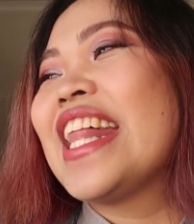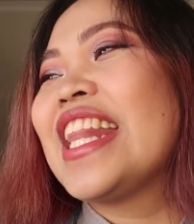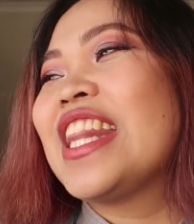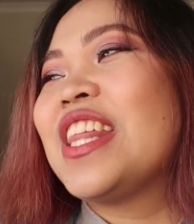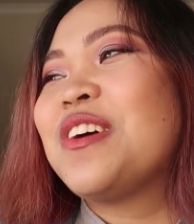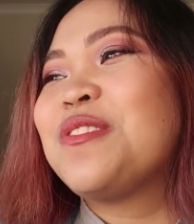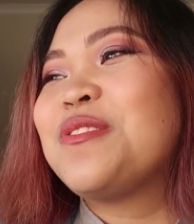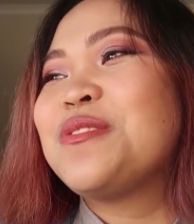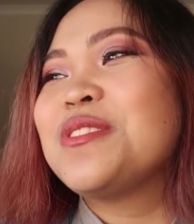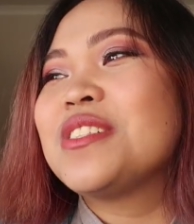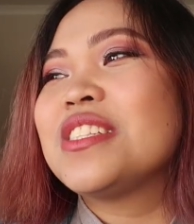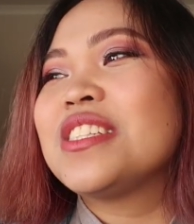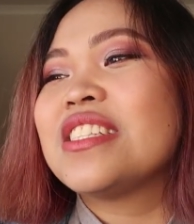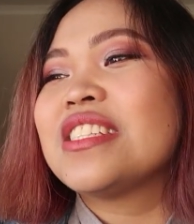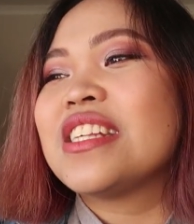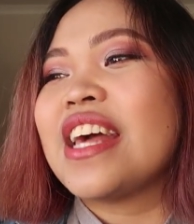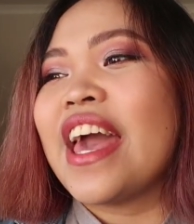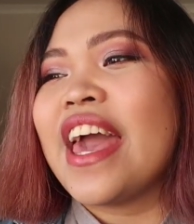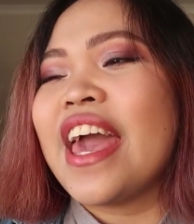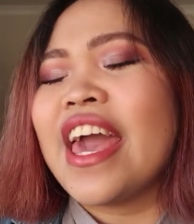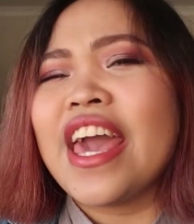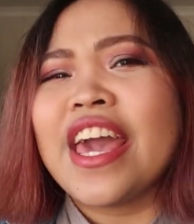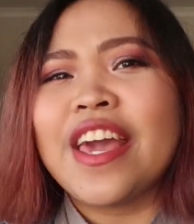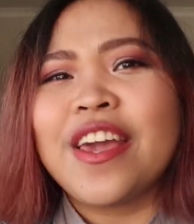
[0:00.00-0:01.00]
there was
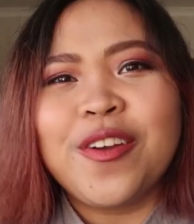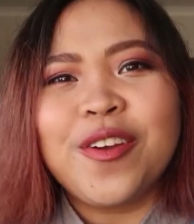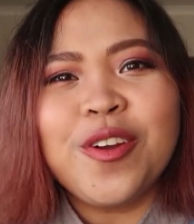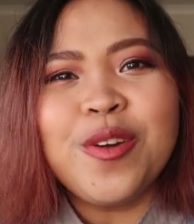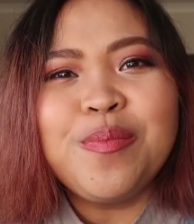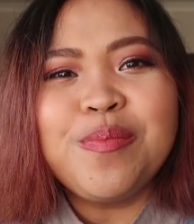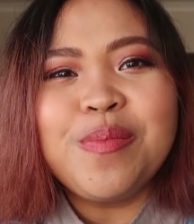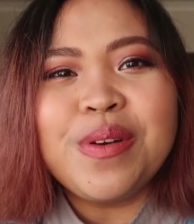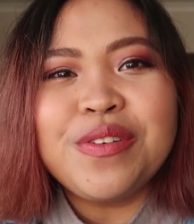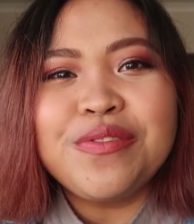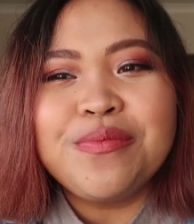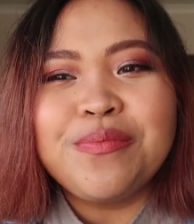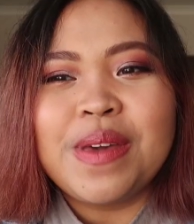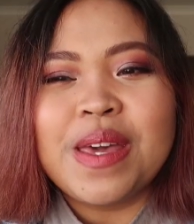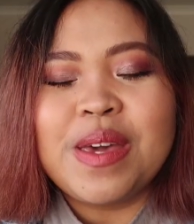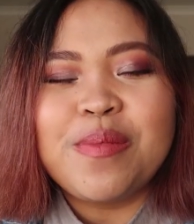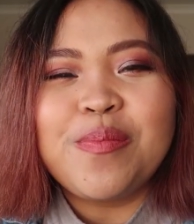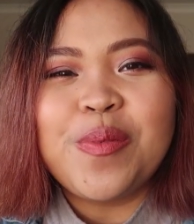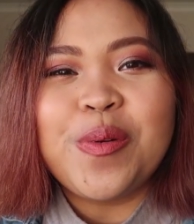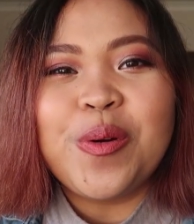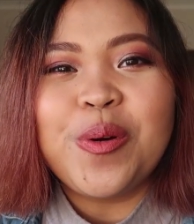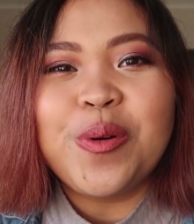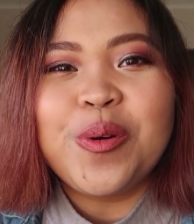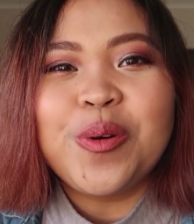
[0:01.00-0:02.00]
a group of
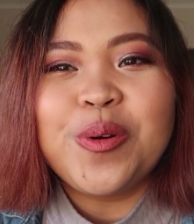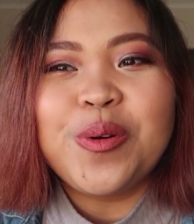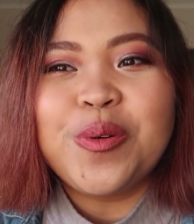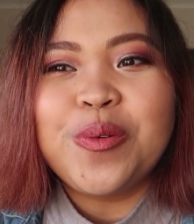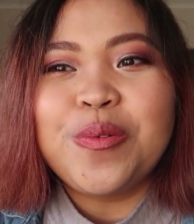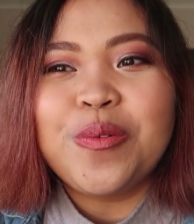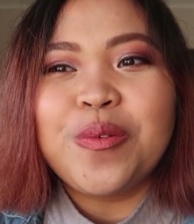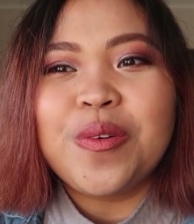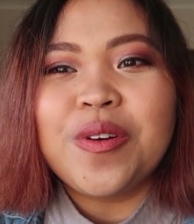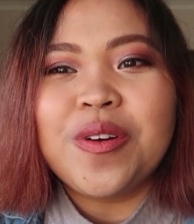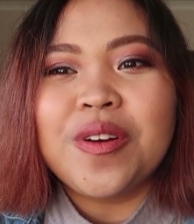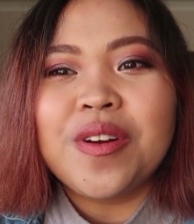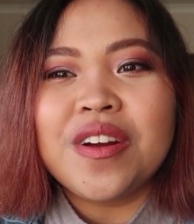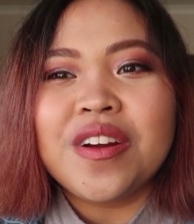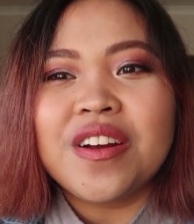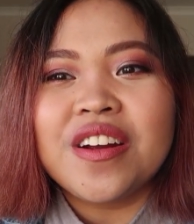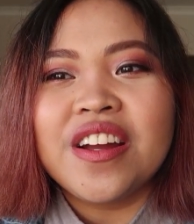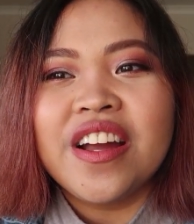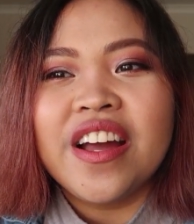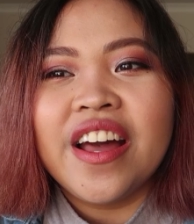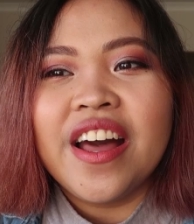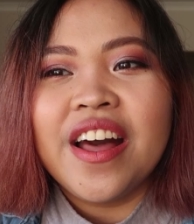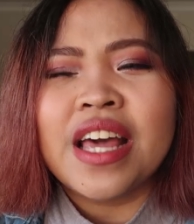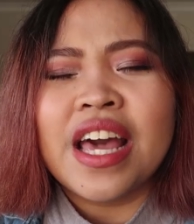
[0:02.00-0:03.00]
people who
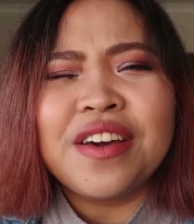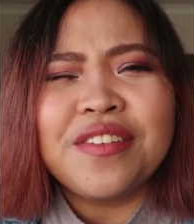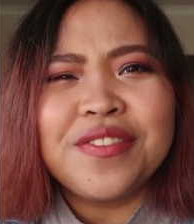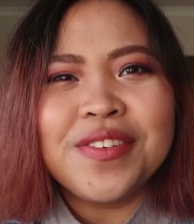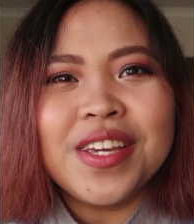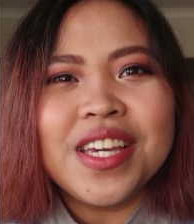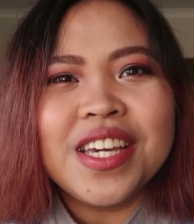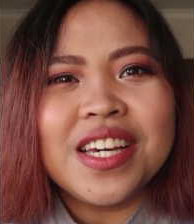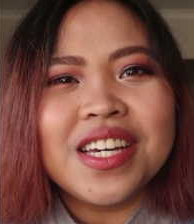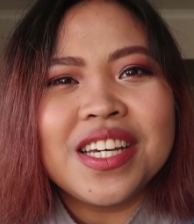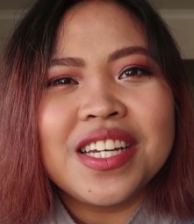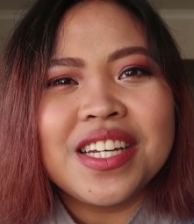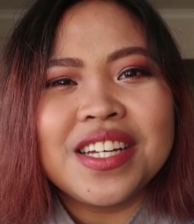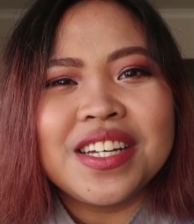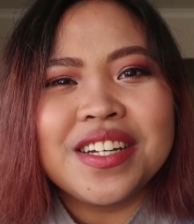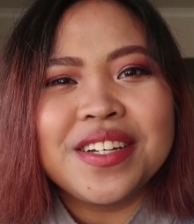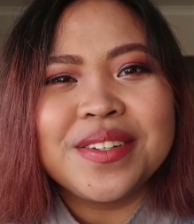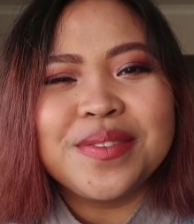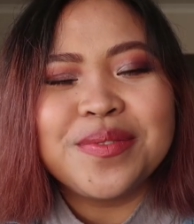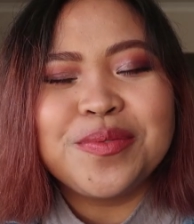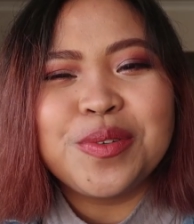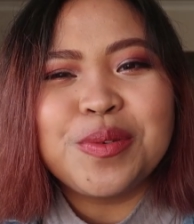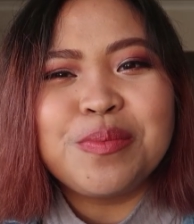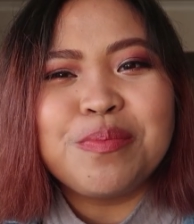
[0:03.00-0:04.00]
were having
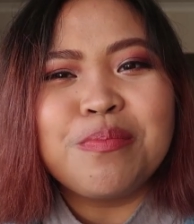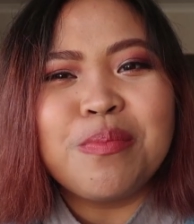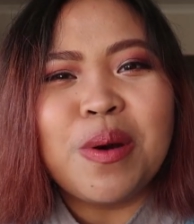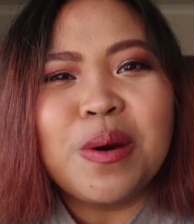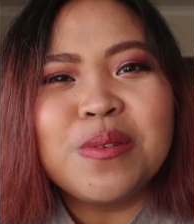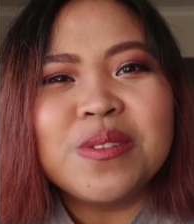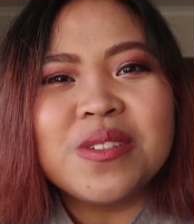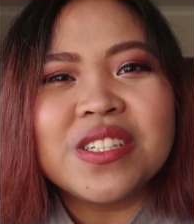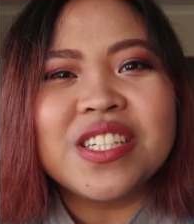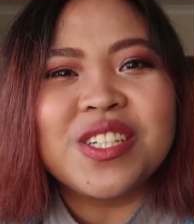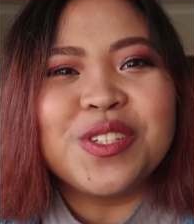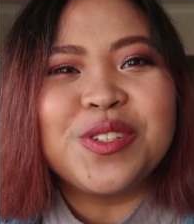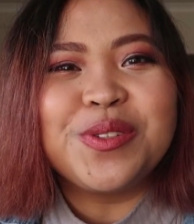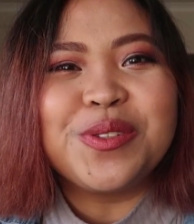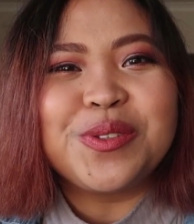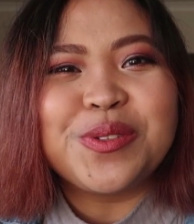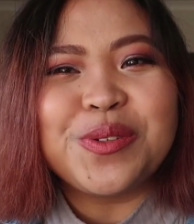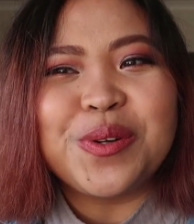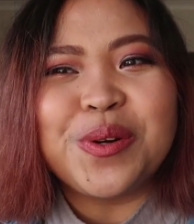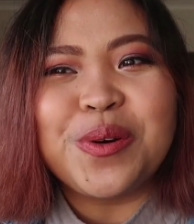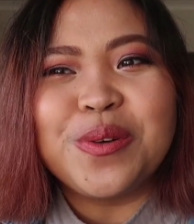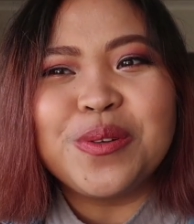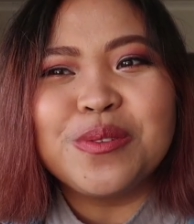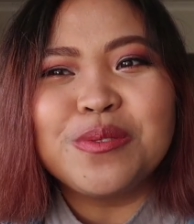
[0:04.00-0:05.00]
a remote
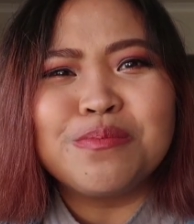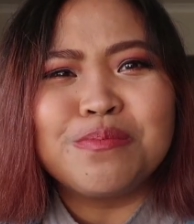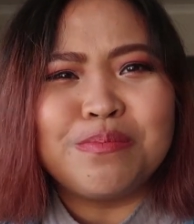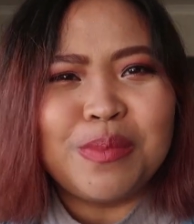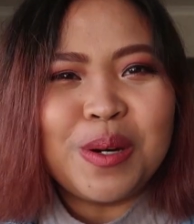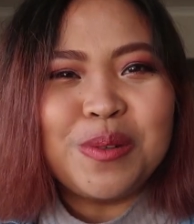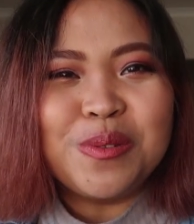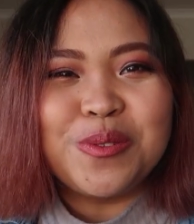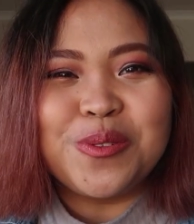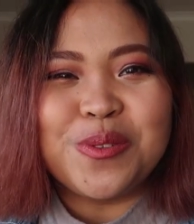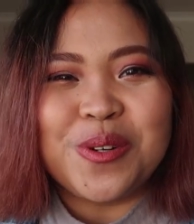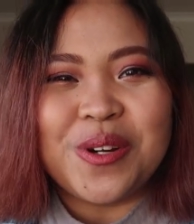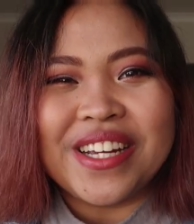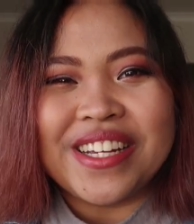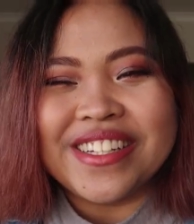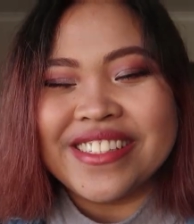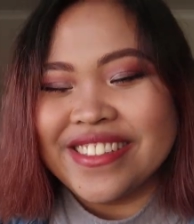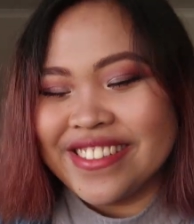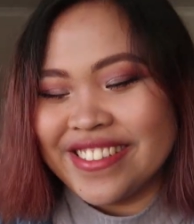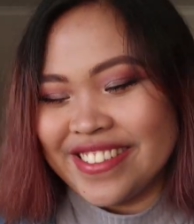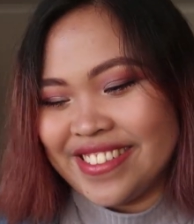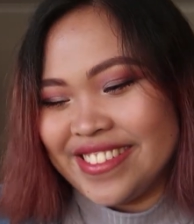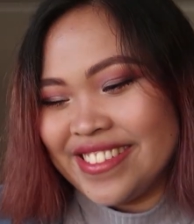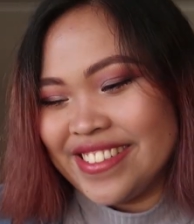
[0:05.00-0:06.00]
controlled boat
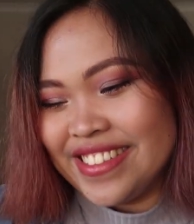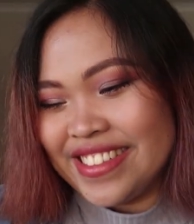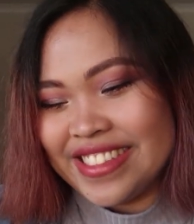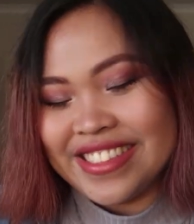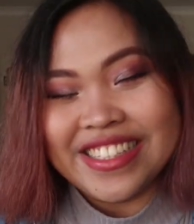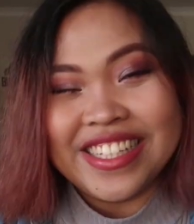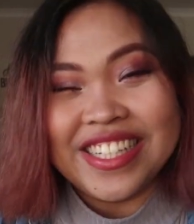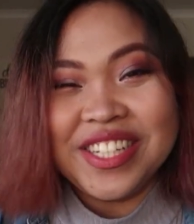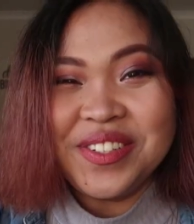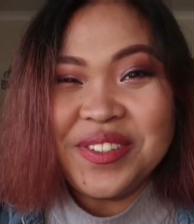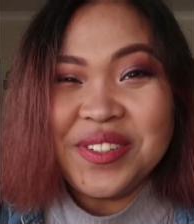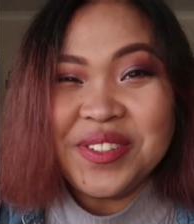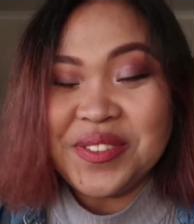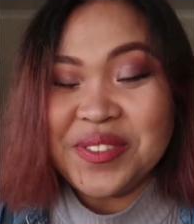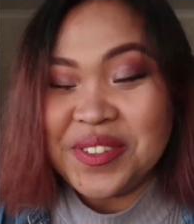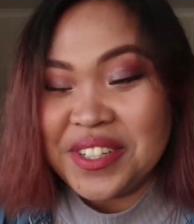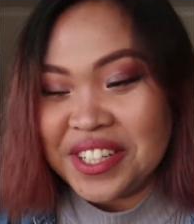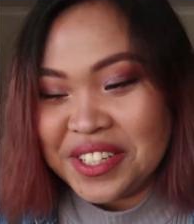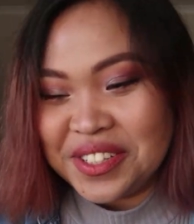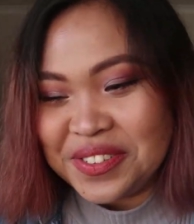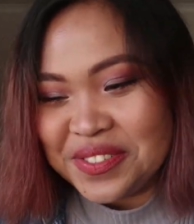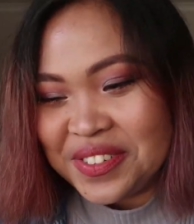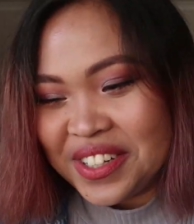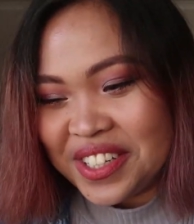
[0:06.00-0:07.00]
race. It was
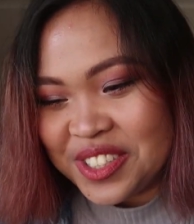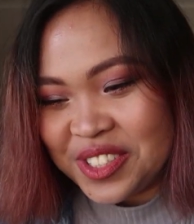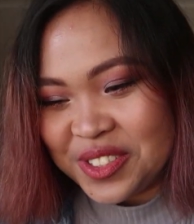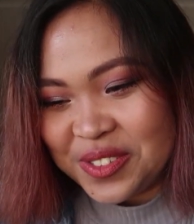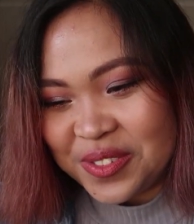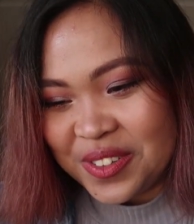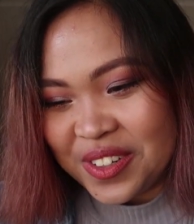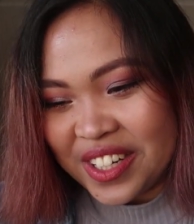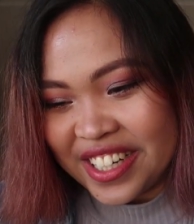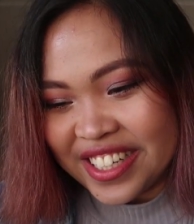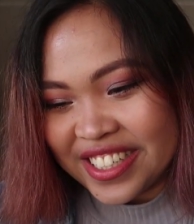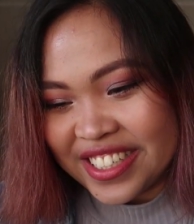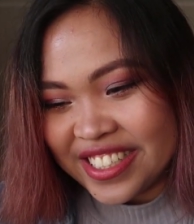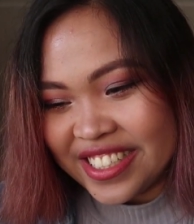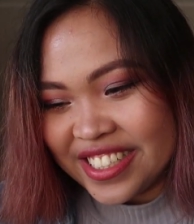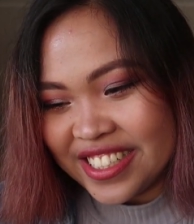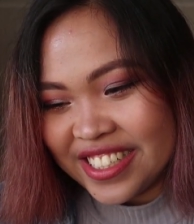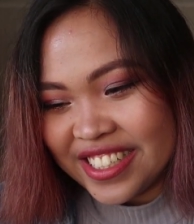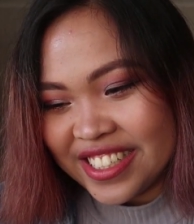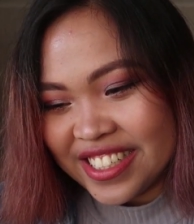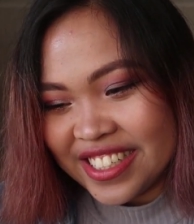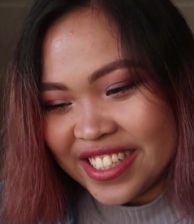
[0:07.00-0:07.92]
really fun to watch.